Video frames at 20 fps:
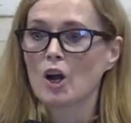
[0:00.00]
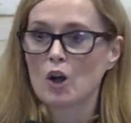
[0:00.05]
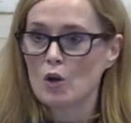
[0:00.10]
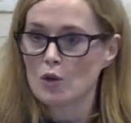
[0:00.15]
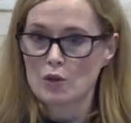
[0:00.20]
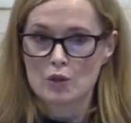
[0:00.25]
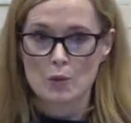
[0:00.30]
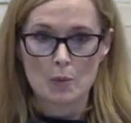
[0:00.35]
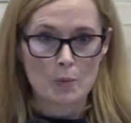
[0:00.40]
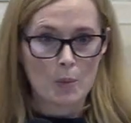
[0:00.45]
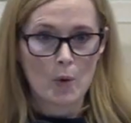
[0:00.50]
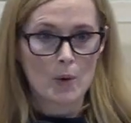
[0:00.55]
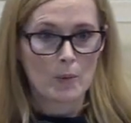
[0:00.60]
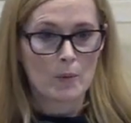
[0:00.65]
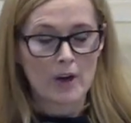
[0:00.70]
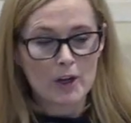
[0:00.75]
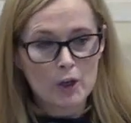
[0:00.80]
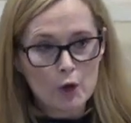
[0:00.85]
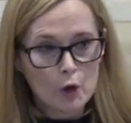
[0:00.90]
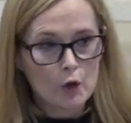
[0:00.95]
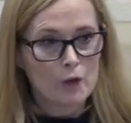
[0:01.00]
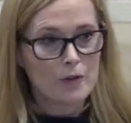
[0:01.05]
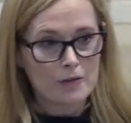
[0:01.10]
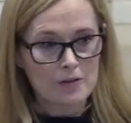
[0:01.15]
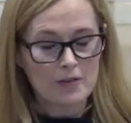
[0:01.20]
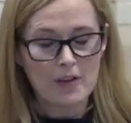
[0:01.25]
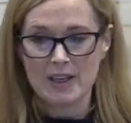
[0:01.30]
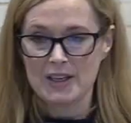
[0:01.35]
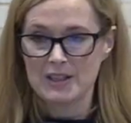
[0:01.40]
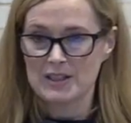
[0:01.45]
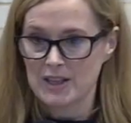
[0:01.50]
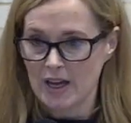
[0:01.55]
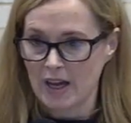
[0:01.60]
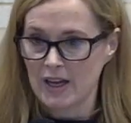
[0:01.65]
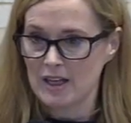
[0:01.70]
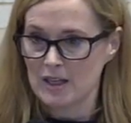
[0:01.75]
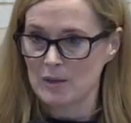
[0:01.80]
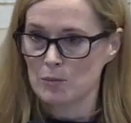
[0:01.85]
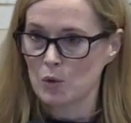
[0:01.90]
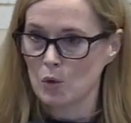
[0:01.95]
got to a point where I couldn't face
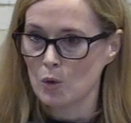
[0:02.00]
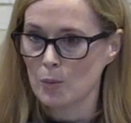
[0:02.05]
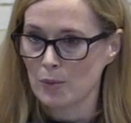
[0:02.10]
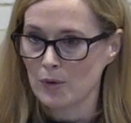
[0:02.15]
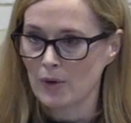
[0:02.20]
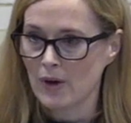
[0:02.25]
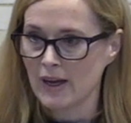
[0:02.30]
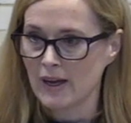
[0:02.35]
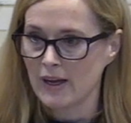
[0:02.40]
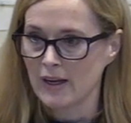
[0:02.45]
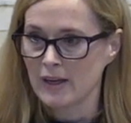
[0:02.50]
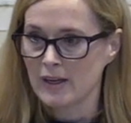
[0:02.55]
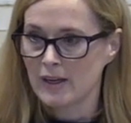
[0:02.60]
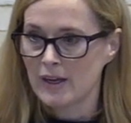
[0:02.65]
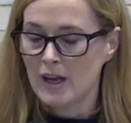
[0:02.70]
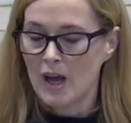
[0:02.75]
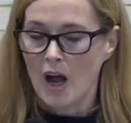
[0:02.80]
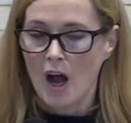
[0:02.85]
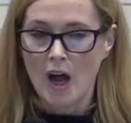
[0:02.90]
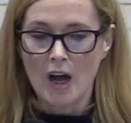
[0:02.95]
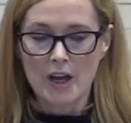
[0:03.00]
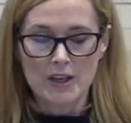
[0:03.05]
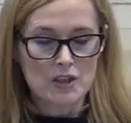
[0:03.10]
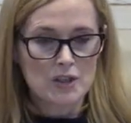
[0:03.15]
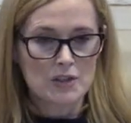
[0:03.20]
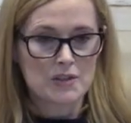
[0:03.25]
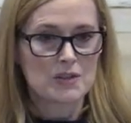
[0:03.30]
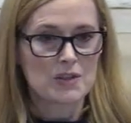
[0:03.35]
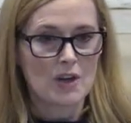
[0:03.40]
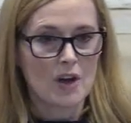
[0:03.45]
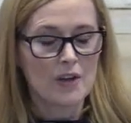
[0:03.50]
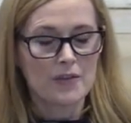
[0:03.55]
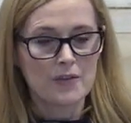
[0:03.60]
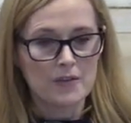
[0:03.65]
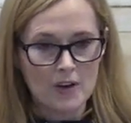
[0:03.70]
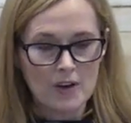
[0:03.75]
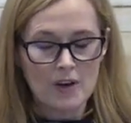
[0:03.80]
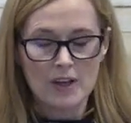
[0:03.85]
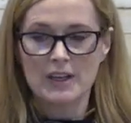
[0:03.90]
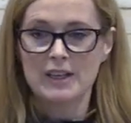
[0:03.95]
any more prayer. I just, I
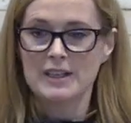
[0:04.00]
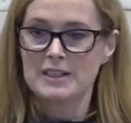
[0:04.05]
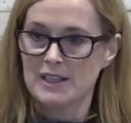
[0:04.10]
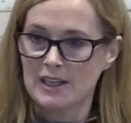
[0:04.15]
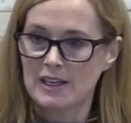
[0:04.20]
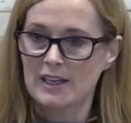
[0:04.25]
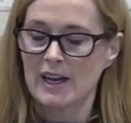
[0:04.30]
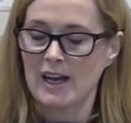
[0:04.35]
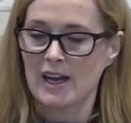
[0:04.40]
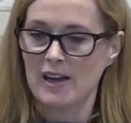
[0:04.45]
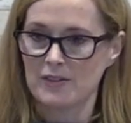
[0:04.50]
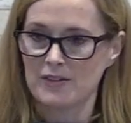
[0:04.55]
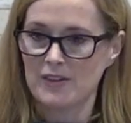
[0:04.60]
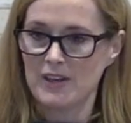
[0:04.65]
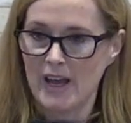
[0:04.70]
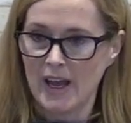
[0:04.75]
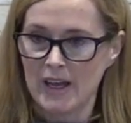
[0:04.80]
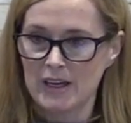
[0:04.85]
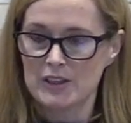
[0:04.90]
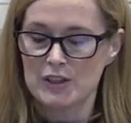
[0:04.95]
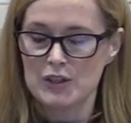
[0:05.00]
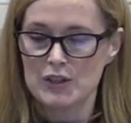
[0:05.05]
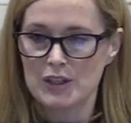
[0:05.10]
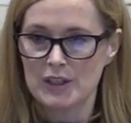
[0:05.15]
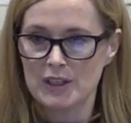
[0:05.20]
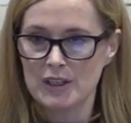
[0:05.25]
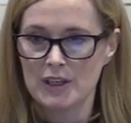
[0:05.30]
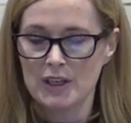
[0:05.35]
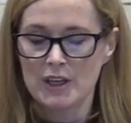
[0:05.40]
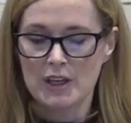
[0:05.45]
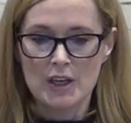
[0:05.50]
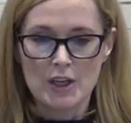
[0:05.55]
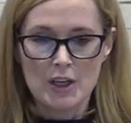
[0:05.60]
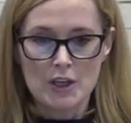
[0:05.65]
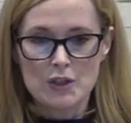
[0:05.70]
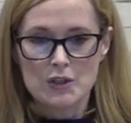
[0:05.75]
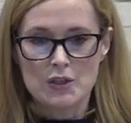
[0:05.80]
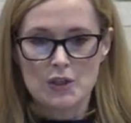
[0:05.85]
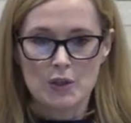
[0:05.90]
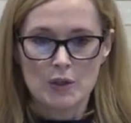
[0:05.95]
felt like I didn't have the energy
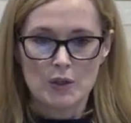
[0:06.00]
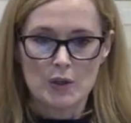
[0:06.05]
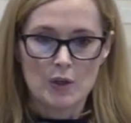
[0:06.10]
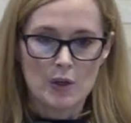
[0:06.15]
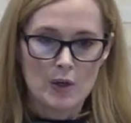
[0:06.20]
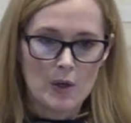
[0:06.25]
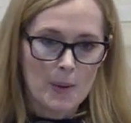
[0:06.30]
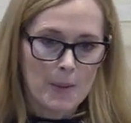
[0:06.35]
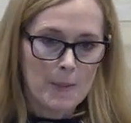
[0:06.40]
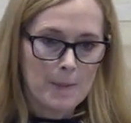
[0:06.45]
to